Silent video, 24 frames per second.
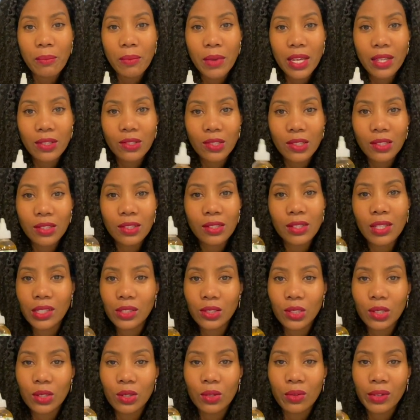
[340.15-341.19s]
It's just
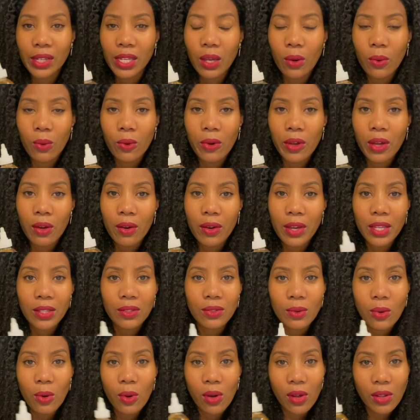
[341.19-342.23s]
such a great oil. It's
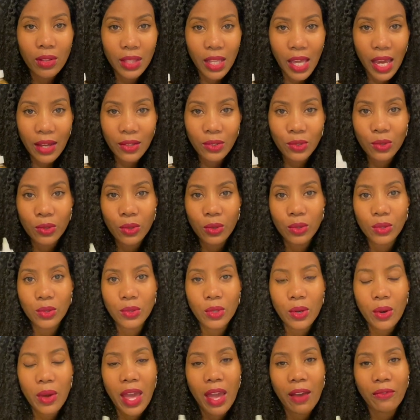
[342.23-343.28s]
all natural. You
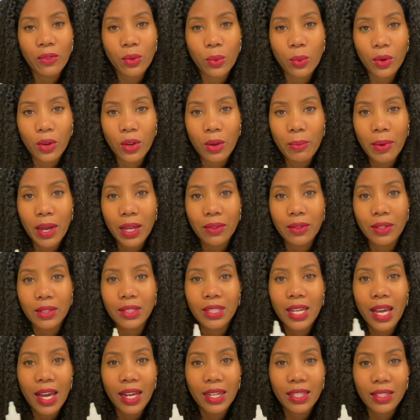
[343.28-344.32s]
don't have to worry about the
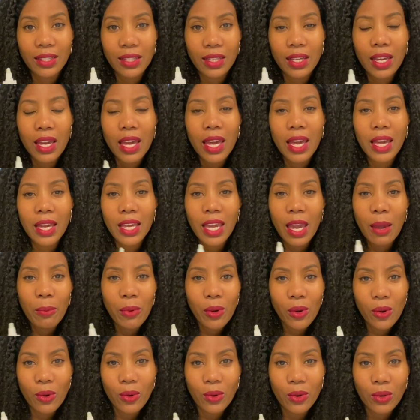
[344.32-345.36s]
toxic
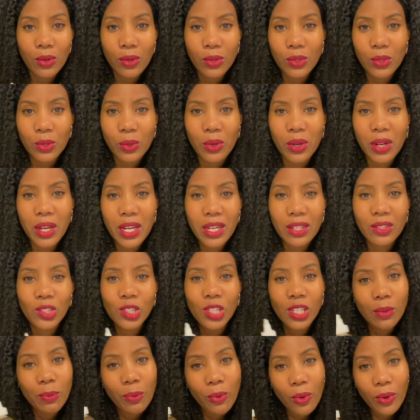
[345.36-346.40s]
chemicals or
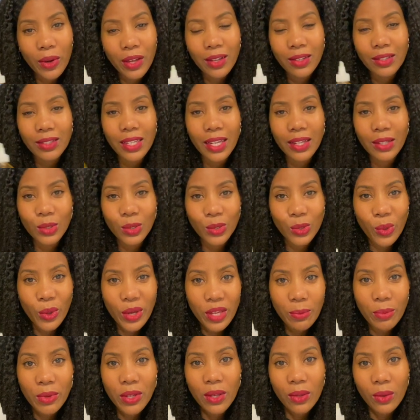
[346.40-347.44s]
cheap oils like
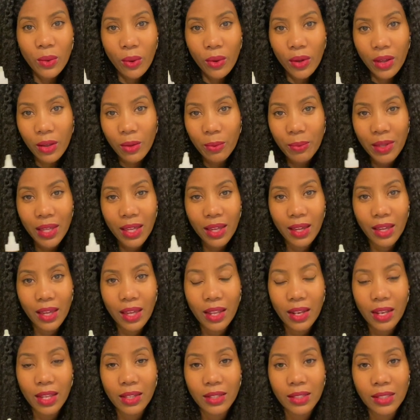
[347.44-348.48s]
soybean oil being
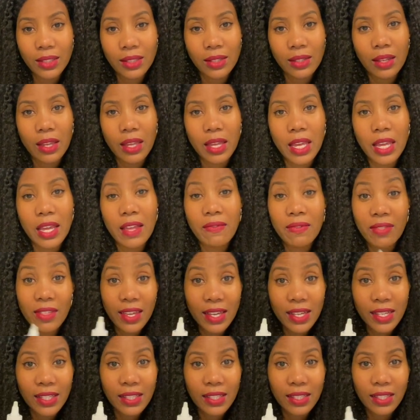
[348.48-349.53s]
in
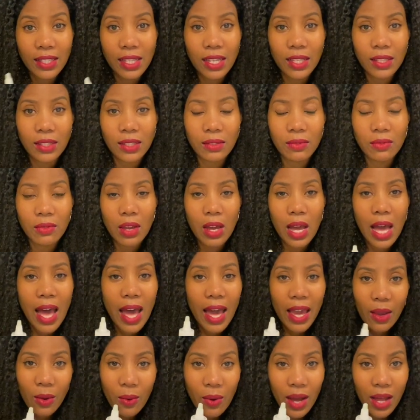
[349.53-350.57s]
this. It's
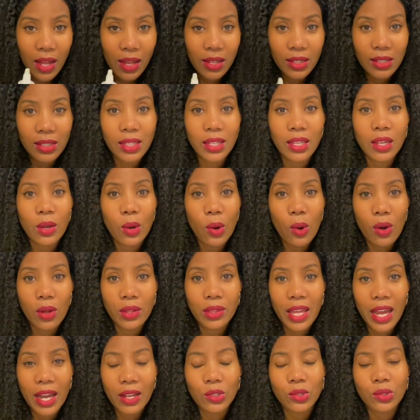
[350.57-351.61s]
high quality, all
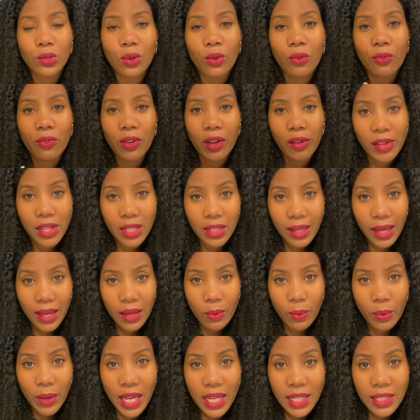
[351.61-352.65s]
natural, very
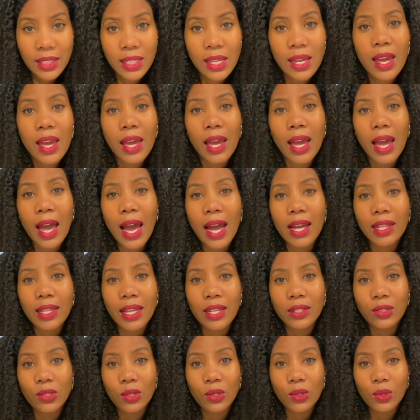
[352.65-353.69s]
lightweight. I
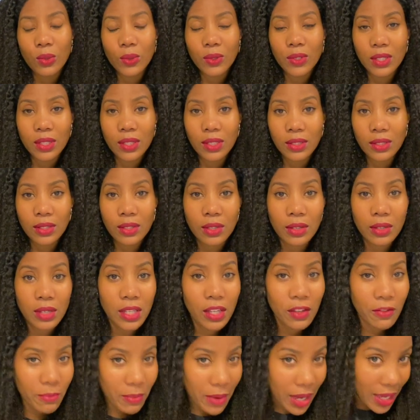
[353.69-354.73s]
like to use this to
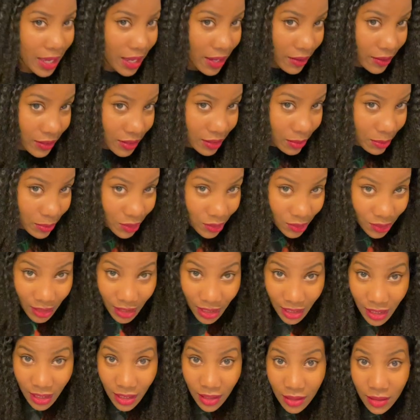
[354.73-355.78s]
give my hair some
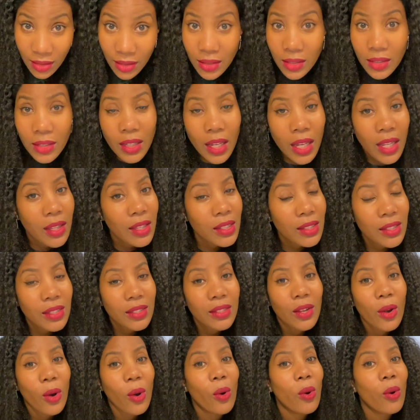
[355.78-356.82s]
sheen. And this is
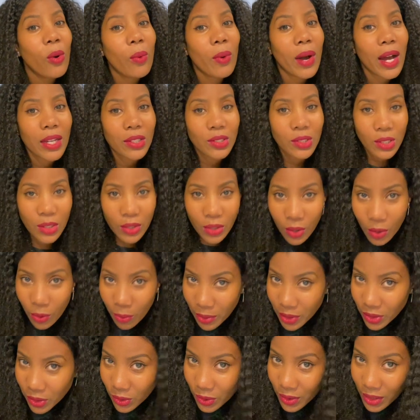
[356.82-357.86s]
an old wash and go,
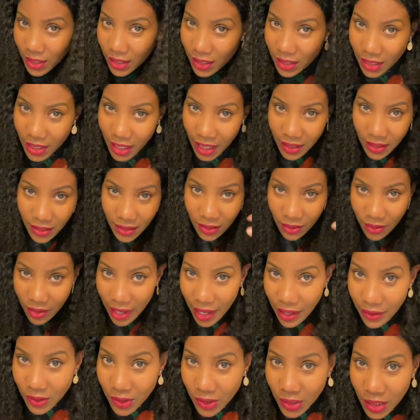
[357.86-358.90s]
but you can see I still
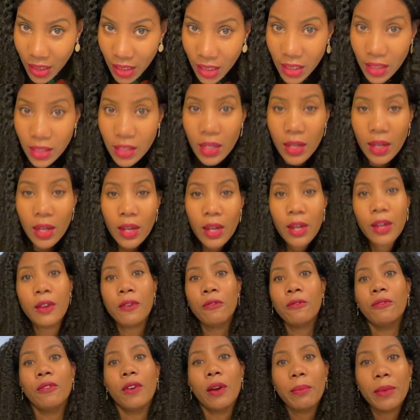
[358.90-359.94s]
have sheen
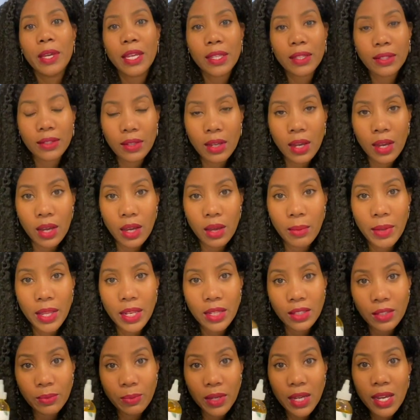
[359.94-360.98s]
from it, and
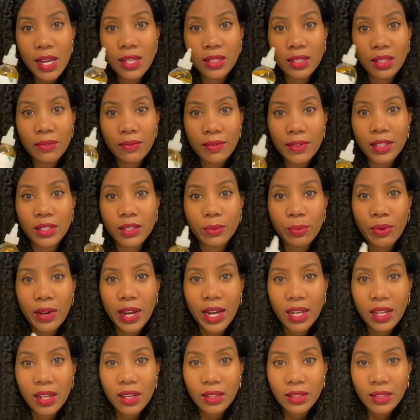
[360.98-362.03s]
it's because of this
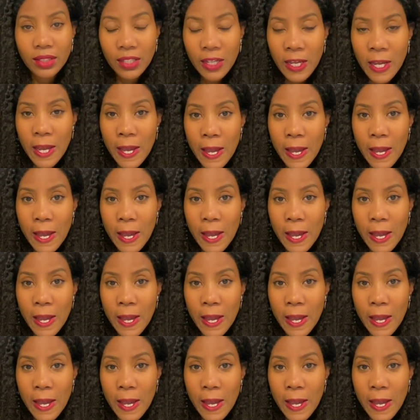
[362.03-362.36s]
product.